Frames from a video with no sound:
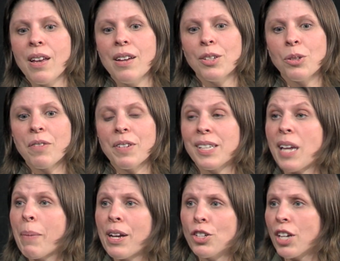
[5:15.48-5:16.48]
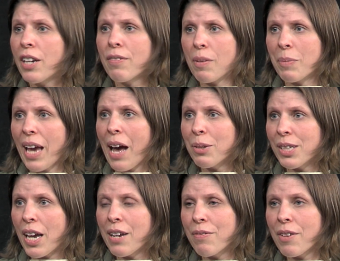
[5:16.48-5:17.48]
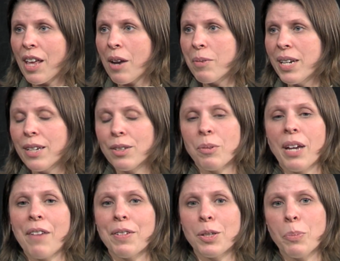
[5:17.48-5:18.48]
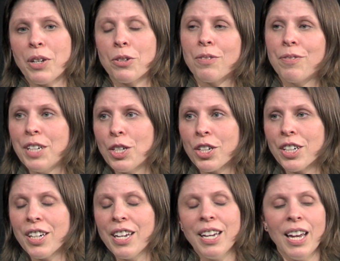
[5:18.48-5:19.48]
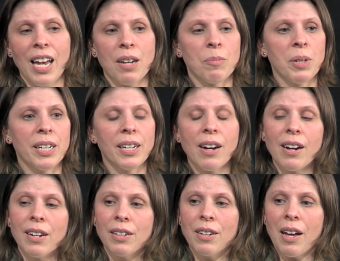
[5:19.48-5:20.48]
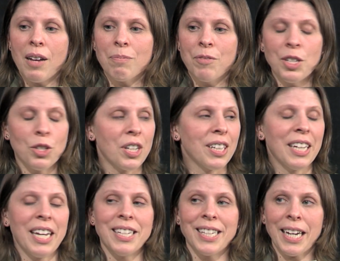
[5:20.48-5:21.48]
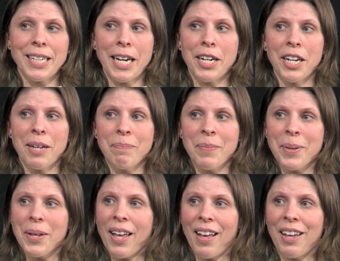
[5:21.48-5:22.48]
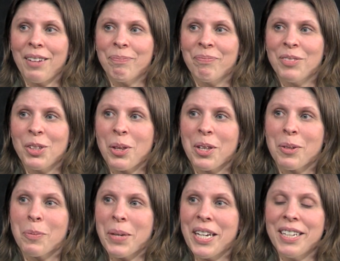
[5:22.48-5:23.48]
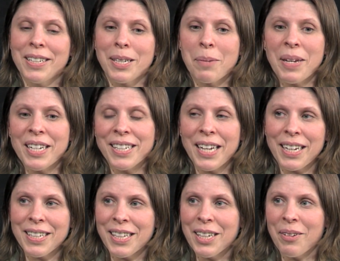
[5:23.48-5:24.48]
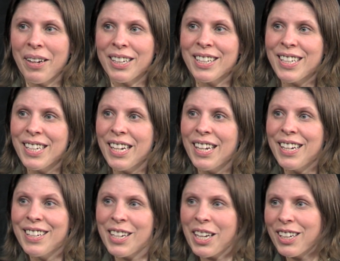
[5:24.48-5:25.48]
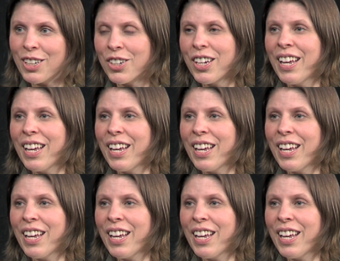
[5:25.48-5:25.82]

sort of a STEM educator from the outside for that week. So we have a special feature. and we are featuring the insectarium. So there will be some insects that you can see, touch,